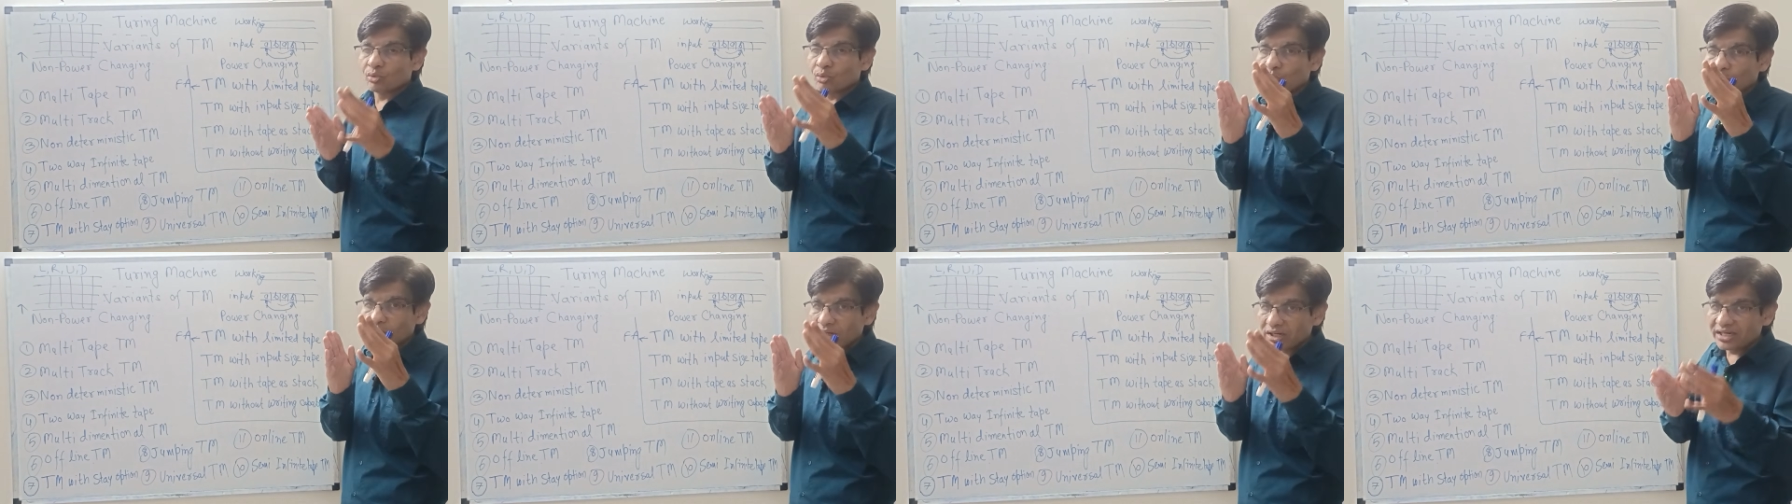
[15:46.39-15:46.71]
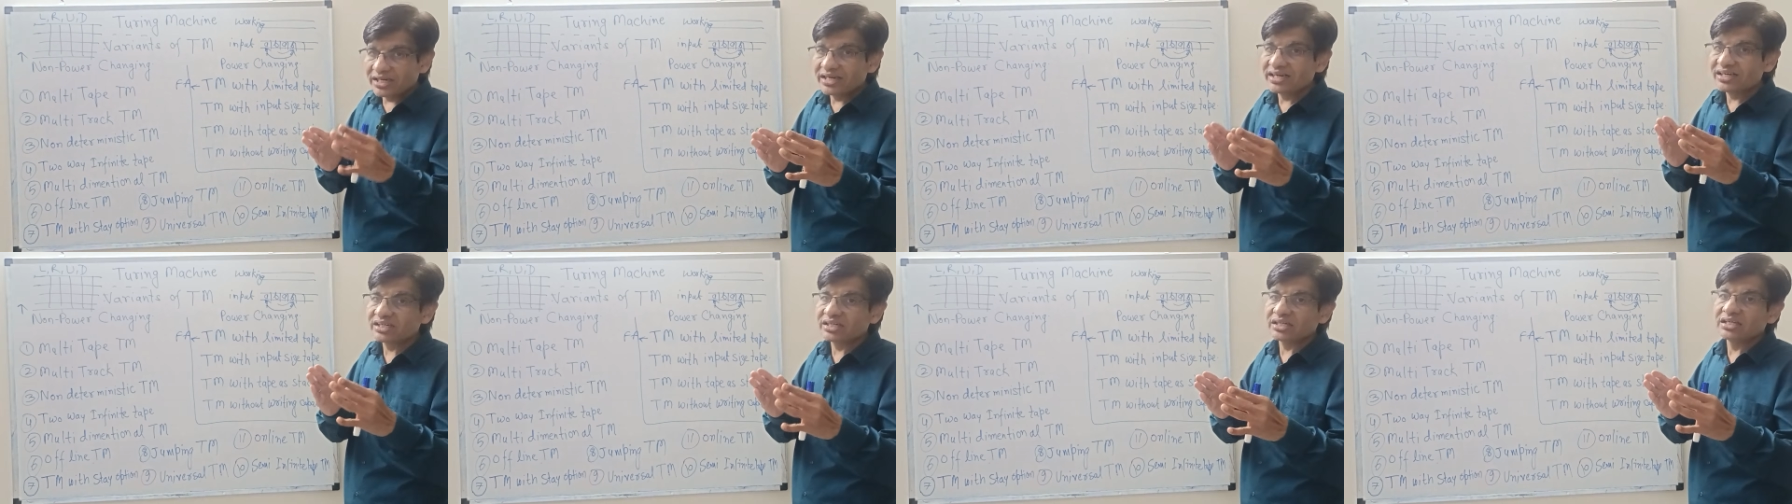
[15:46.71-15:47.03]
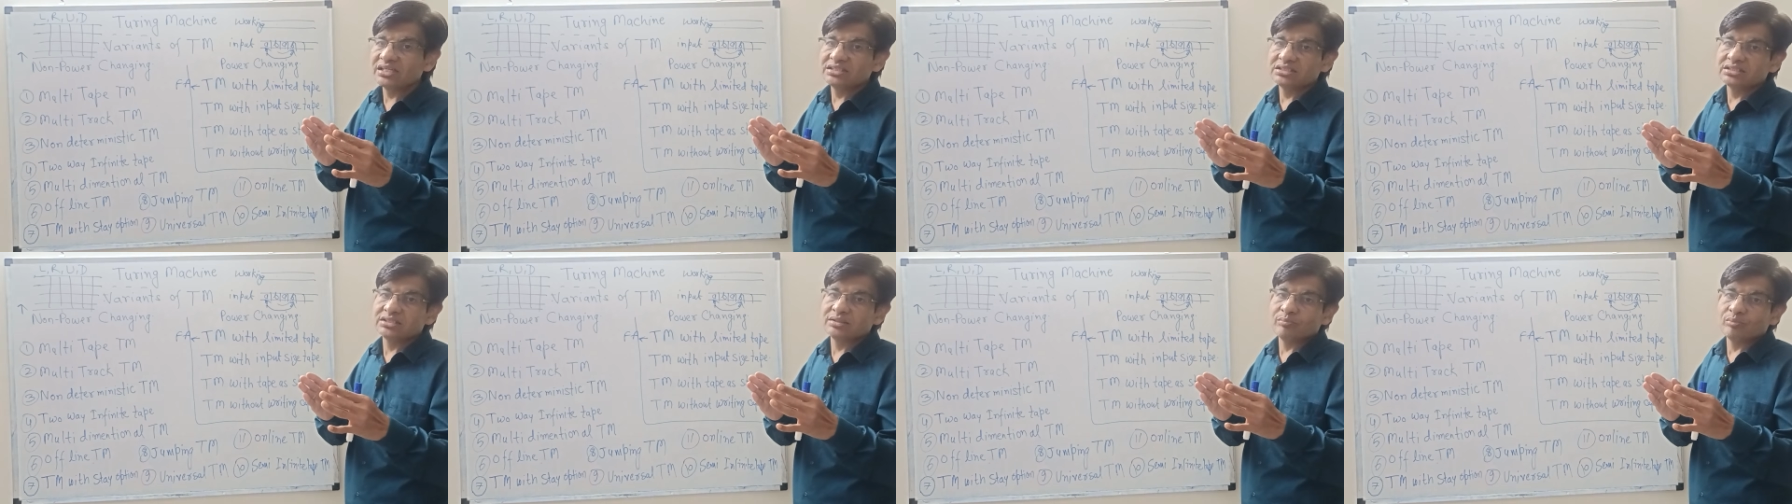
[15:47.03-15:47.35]
only
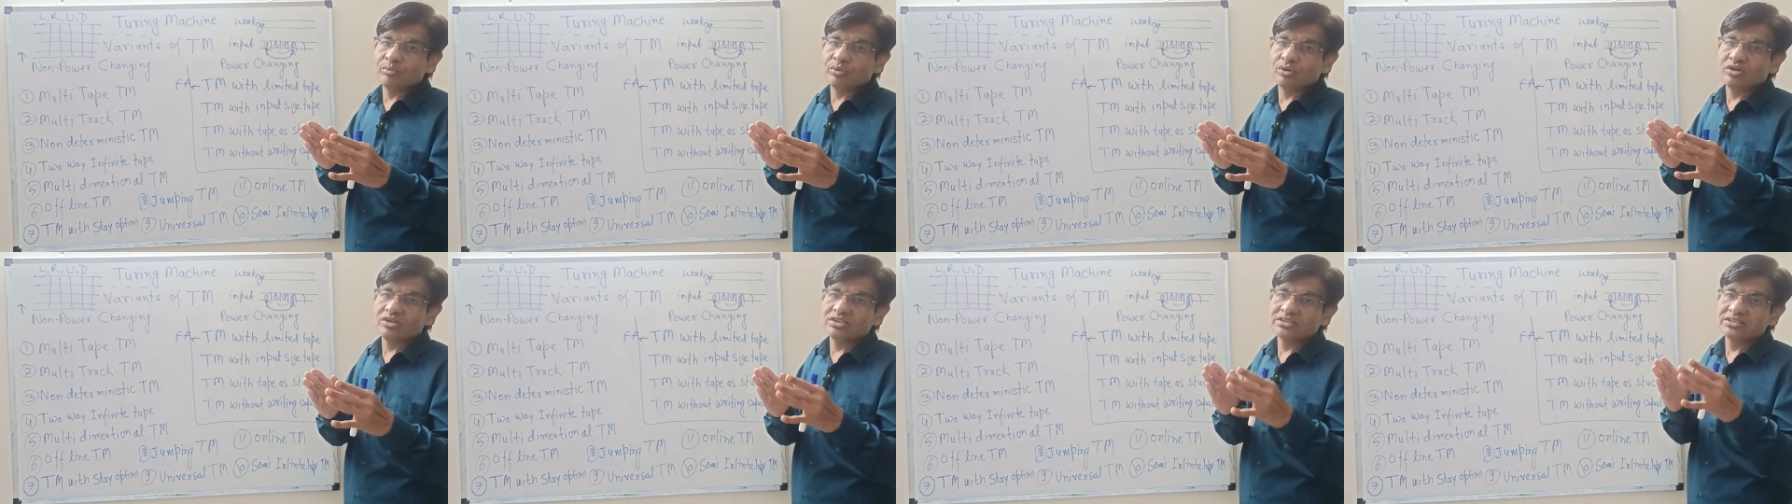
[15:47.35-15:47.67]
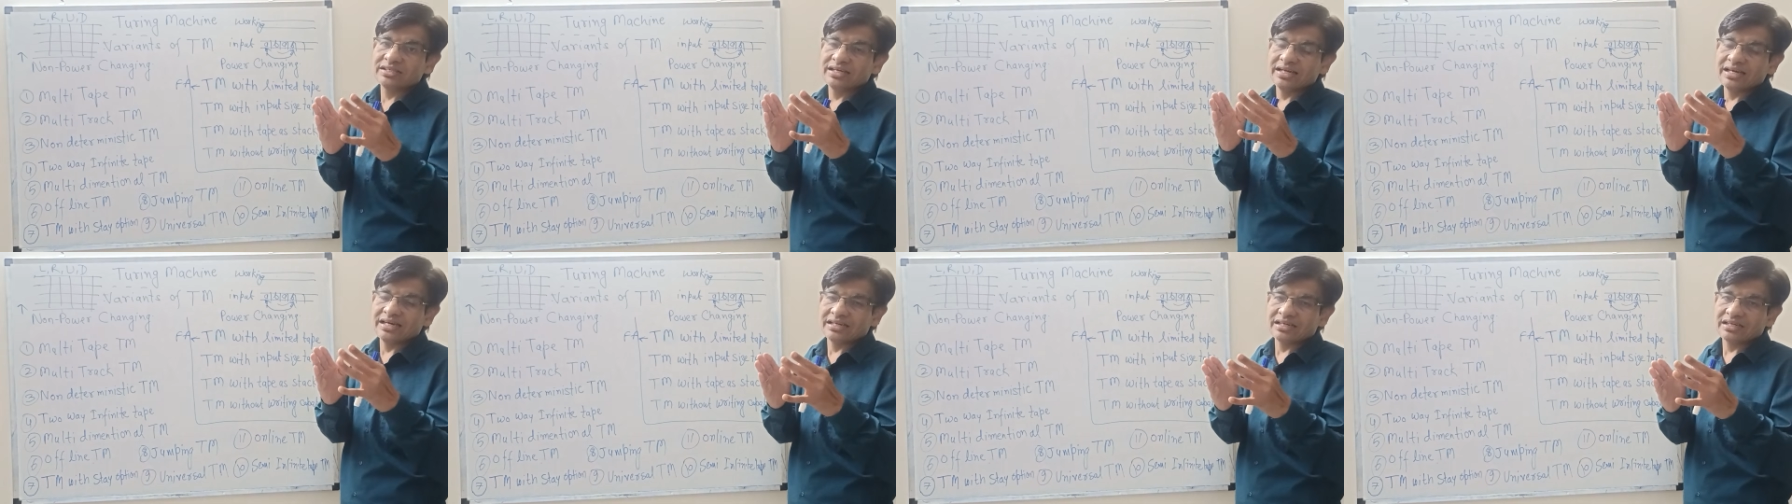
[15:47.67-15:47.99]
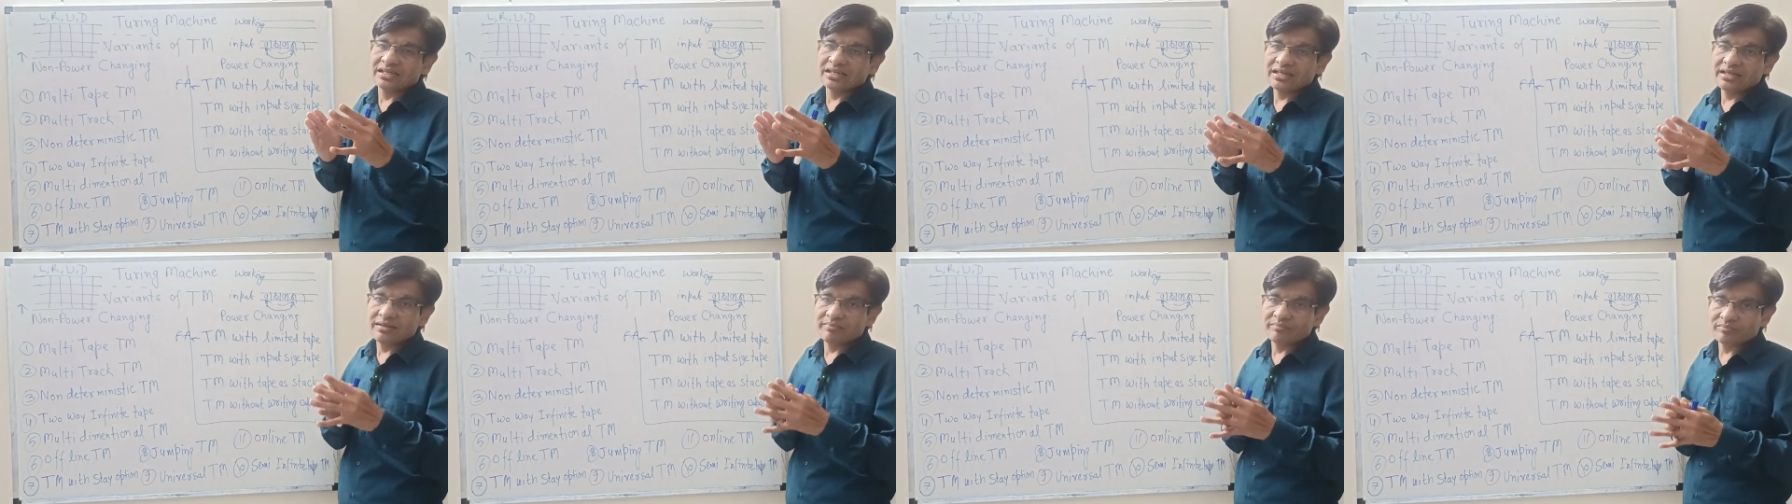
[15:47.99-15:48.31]
10 symbols
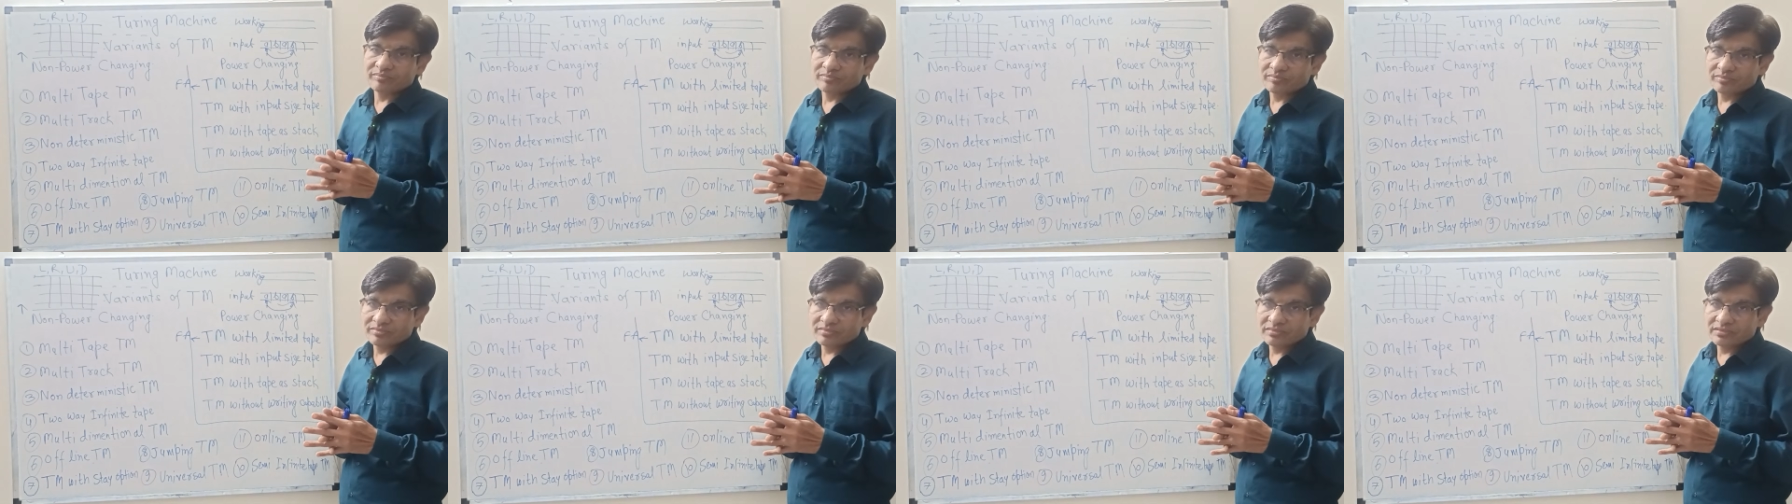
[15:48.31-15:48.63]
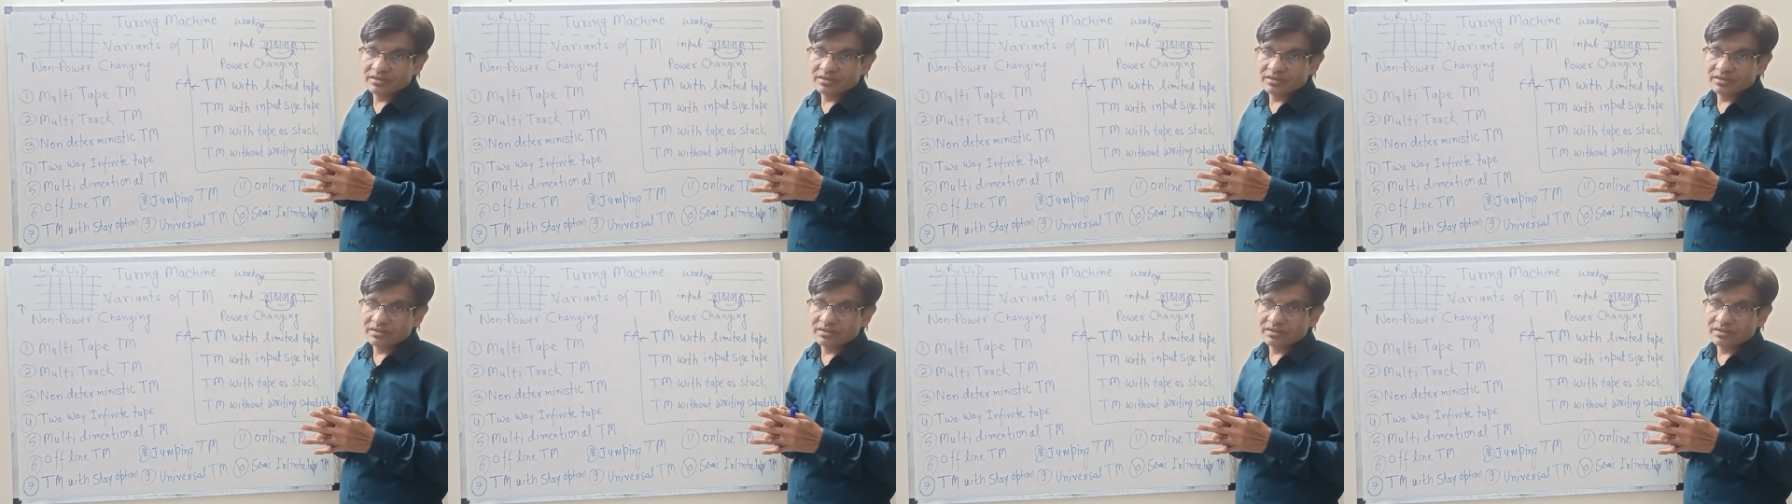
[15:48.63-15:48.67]
at a time.